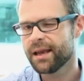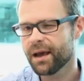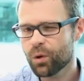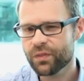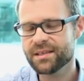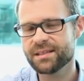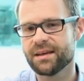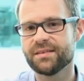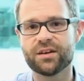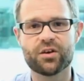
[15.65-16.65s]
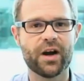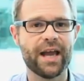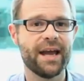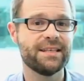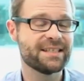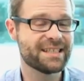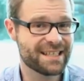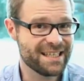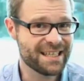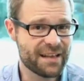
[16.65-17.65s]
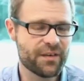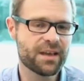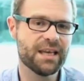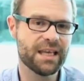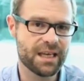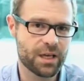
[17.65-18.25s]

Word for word: Now, what this does, it creates significant